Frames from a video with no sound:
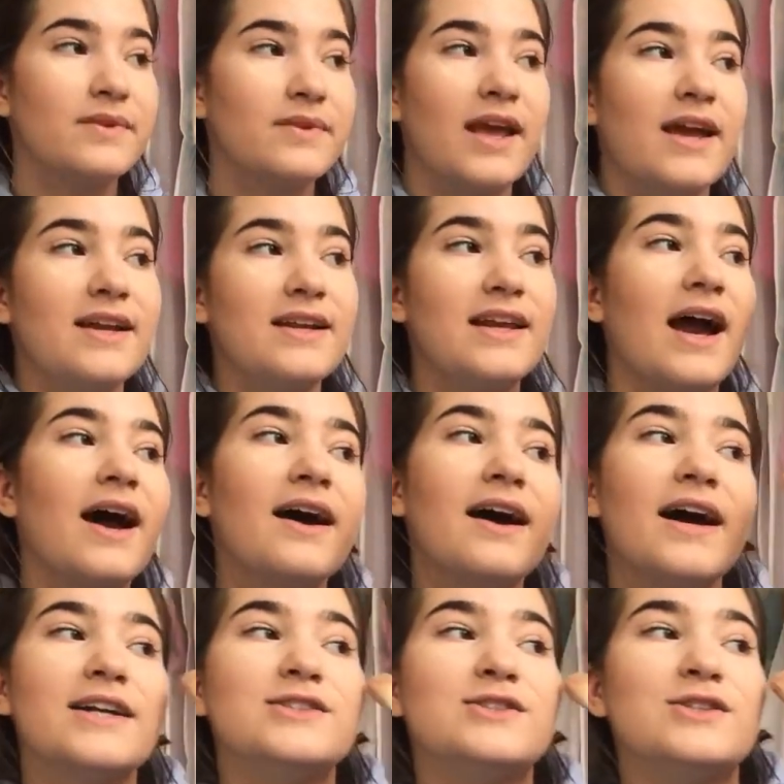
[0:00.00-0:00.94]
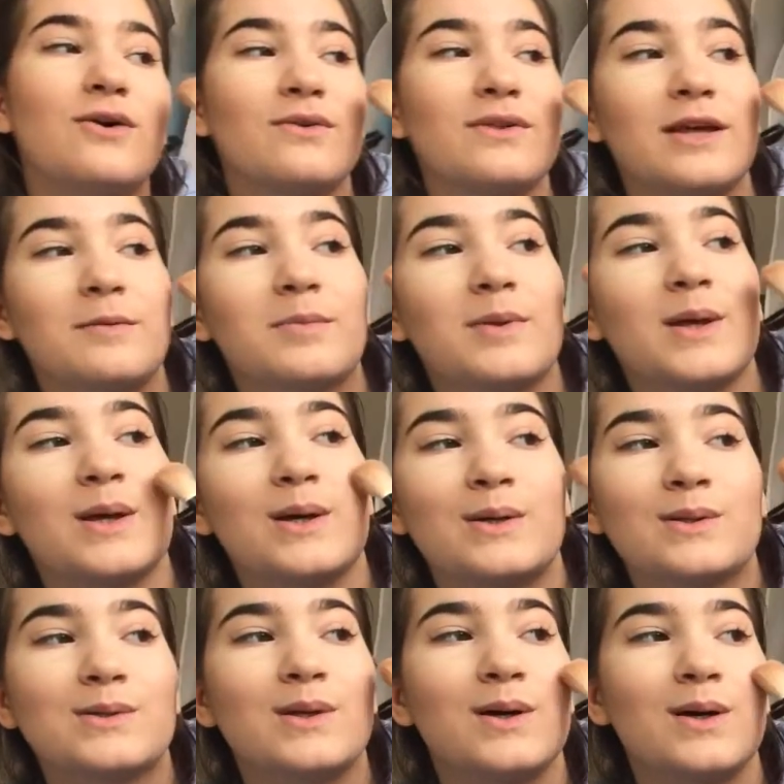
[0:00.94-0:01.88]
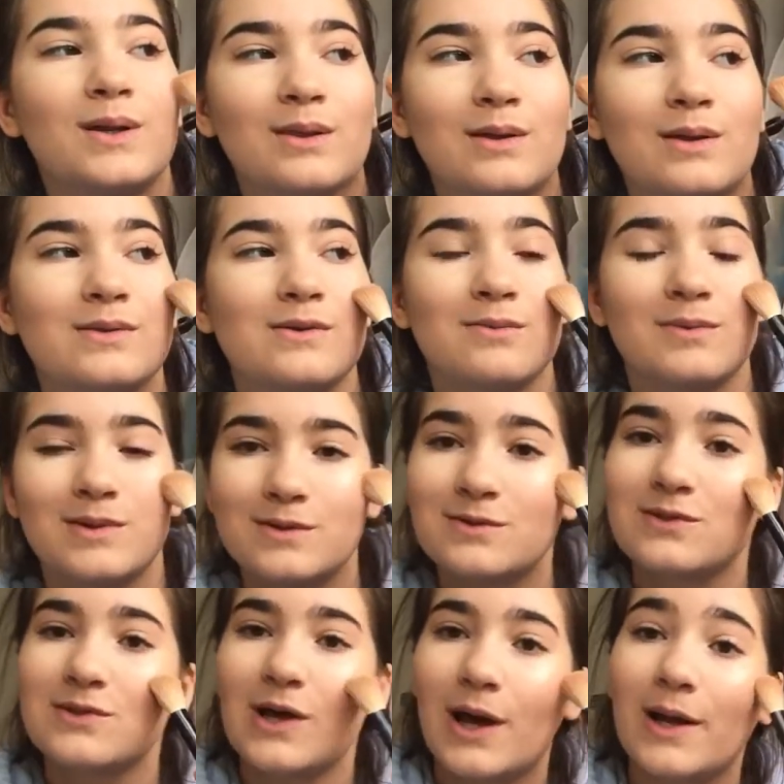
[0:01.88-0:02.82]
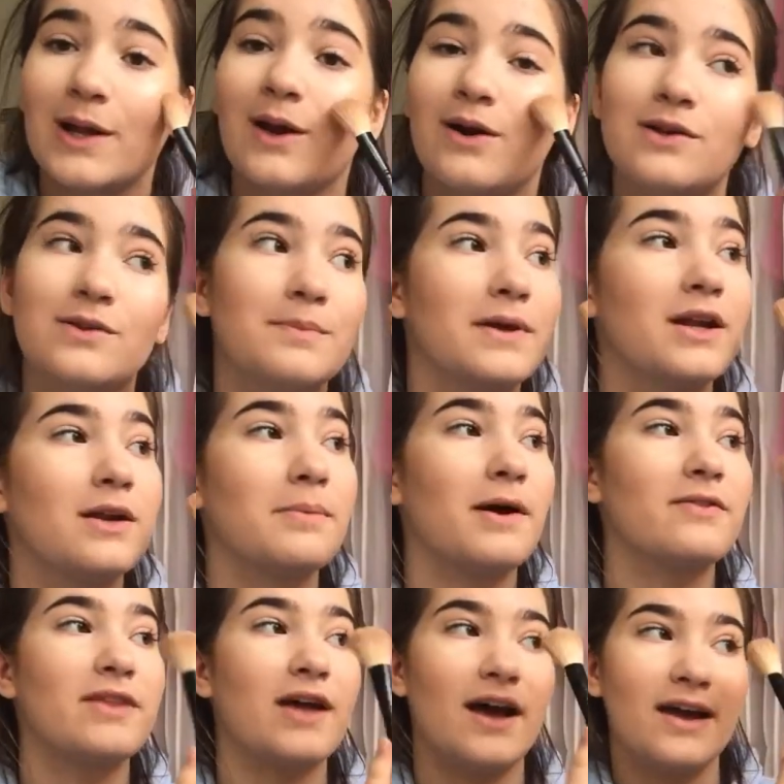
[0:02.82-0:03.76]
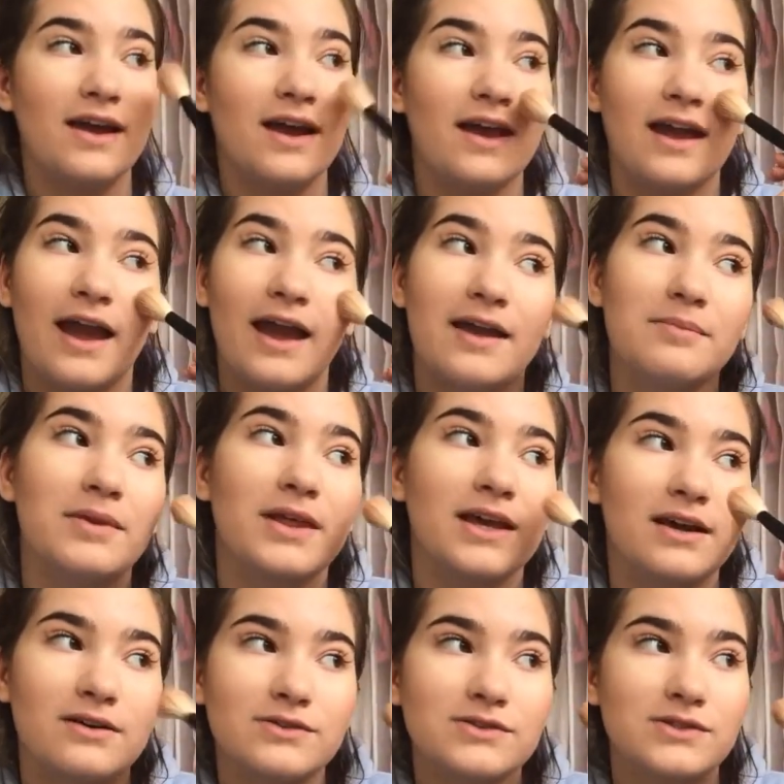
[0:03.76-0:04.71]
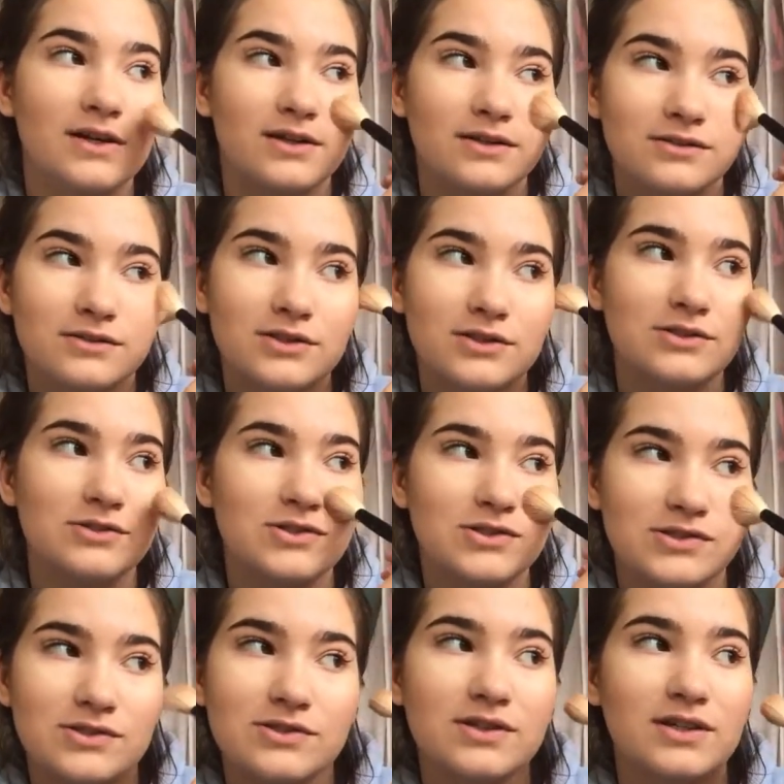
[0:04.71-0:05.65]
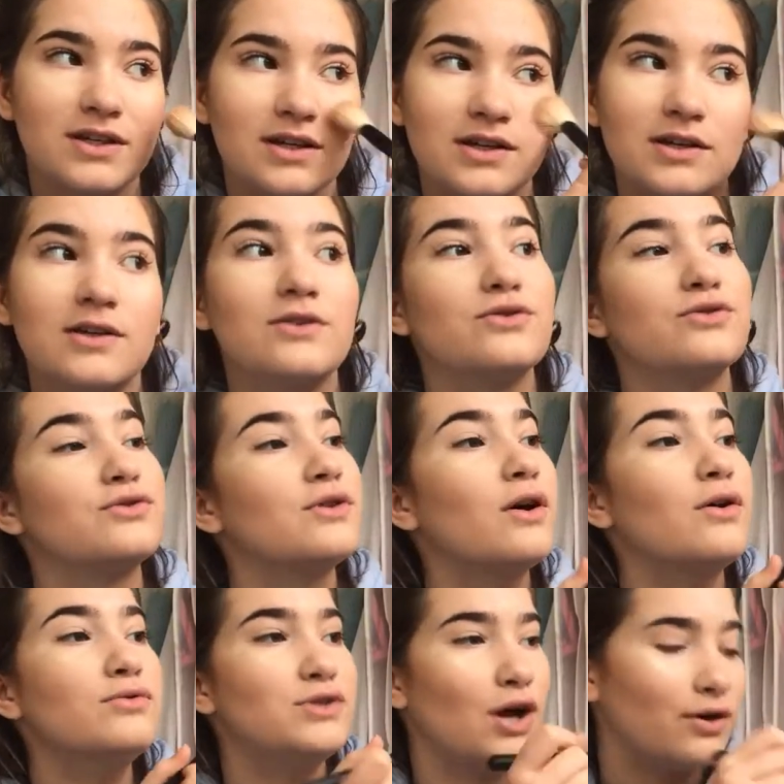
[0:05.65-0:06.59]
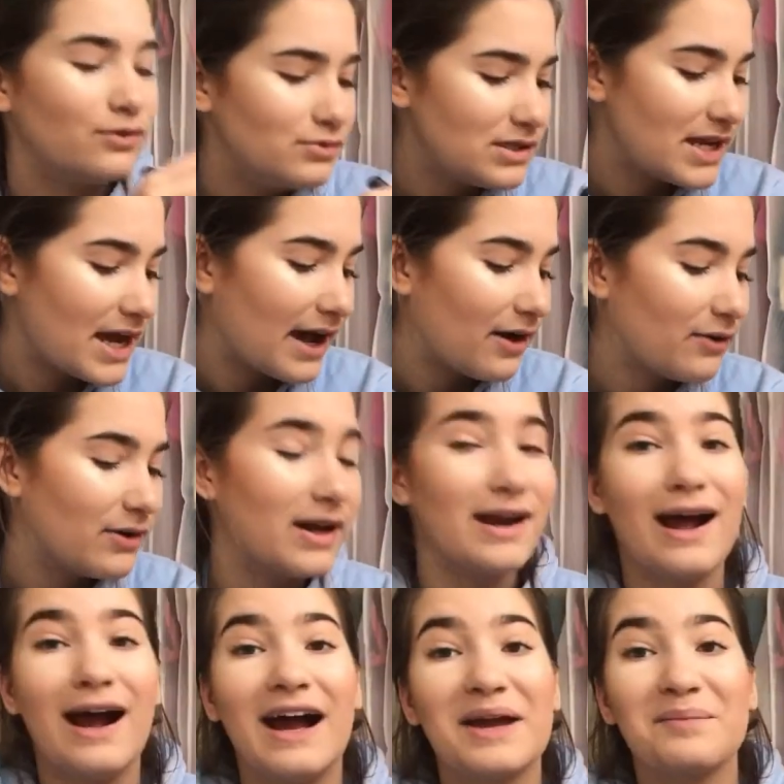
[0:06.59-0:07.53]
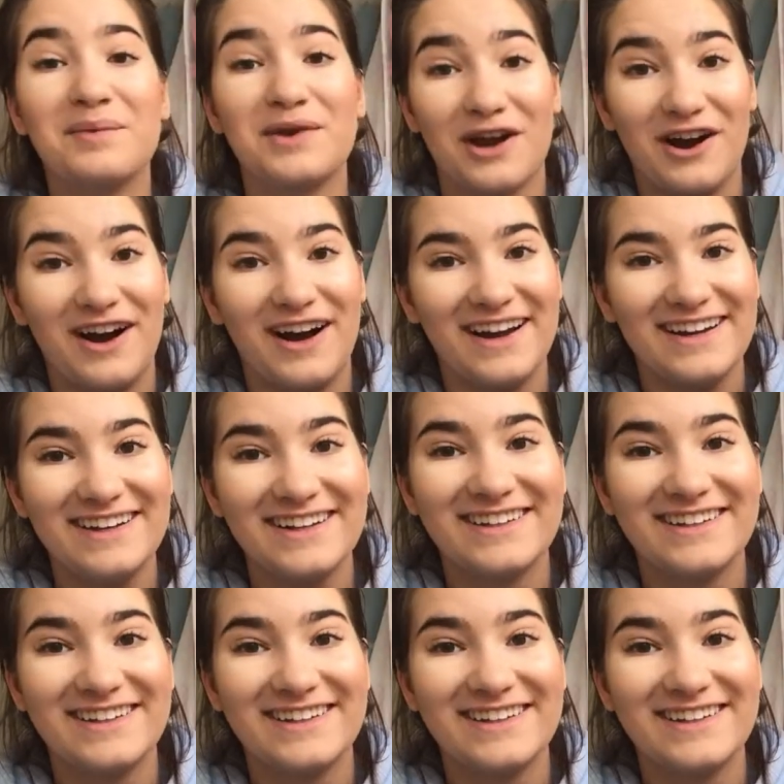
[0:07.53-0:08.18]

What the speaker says: And yeah, I don't like playing Elsa. I think someone had a comment about that. I hate playing Elsa. She's just so toned down and I'm not.